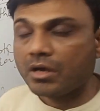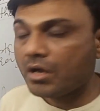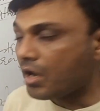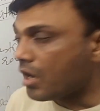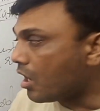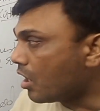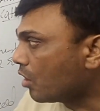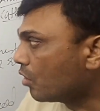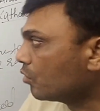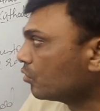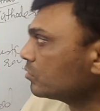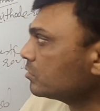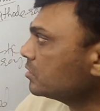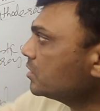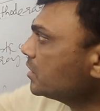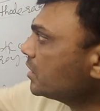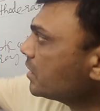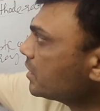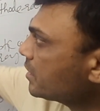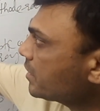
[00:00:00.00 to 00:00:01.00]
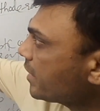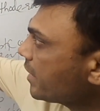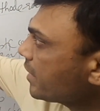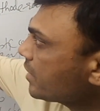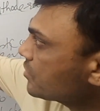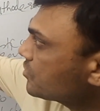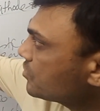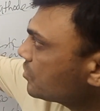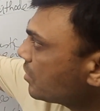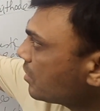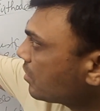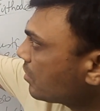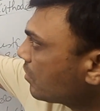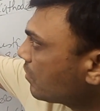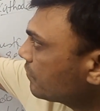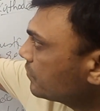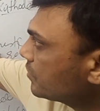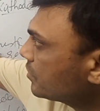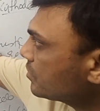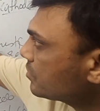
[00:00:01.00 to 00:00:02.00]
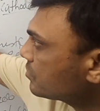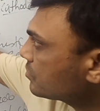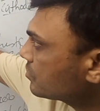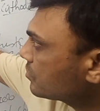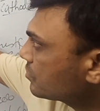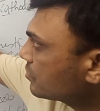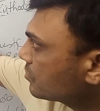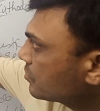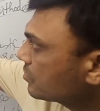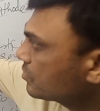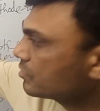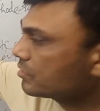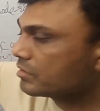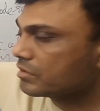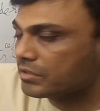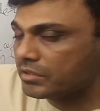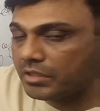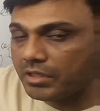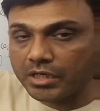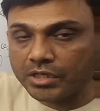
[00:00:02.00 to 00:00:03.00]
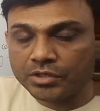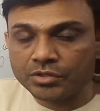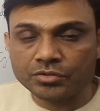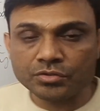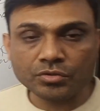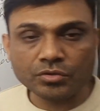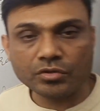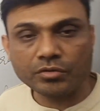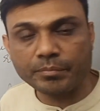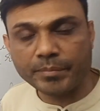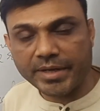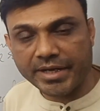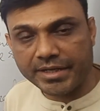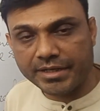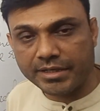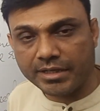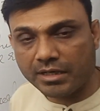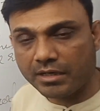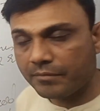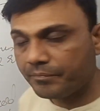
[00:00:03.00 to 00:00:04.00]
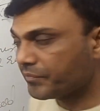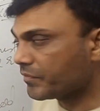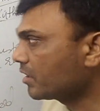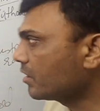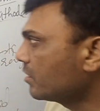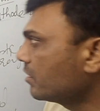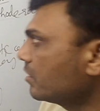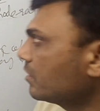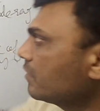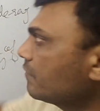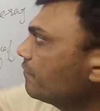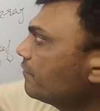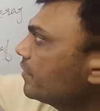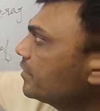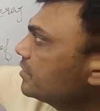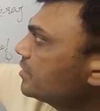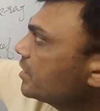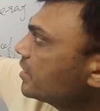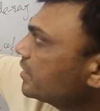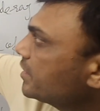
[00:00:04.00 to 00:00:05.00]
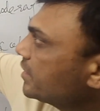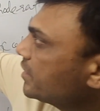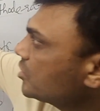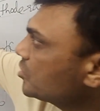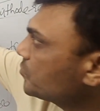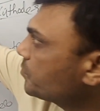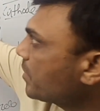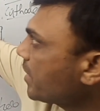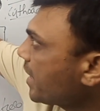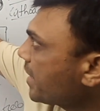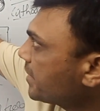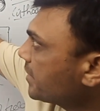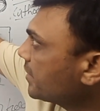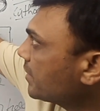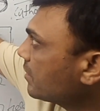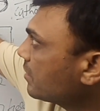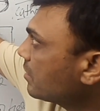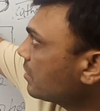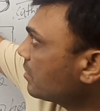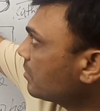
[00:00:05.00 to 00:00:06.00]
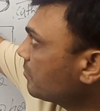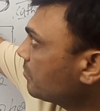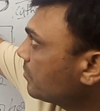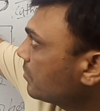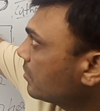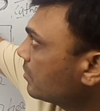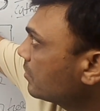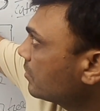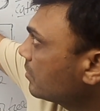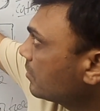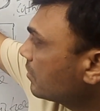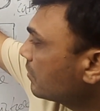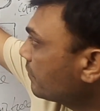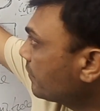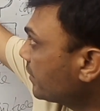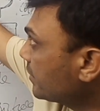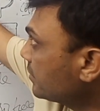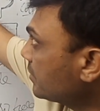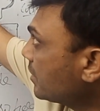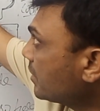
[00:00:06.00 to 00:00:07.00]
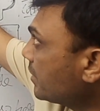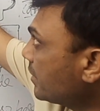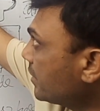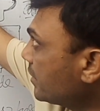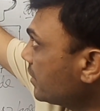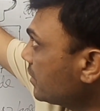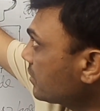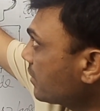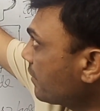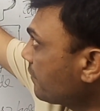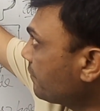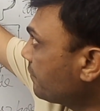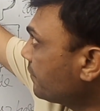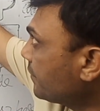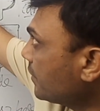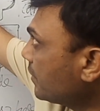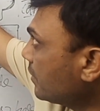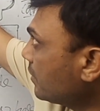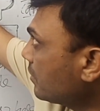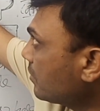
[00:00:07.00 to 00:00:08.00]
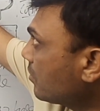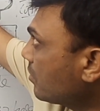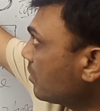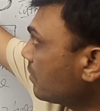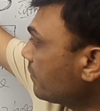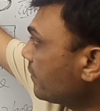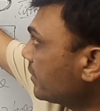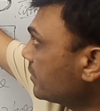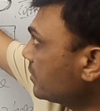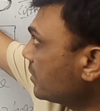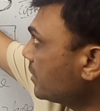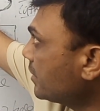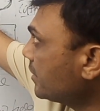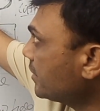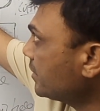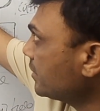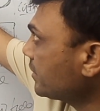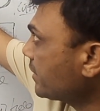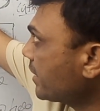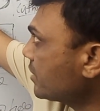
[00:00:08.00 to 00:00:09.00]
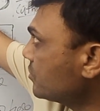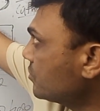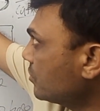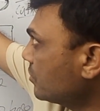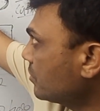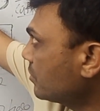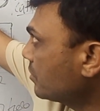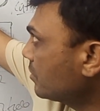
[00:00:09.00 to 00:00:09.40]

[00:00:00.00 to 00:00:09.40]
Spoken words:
on the nature of this electrode metal, whether it is platinum, whether it is Fe, or whether it is Ag.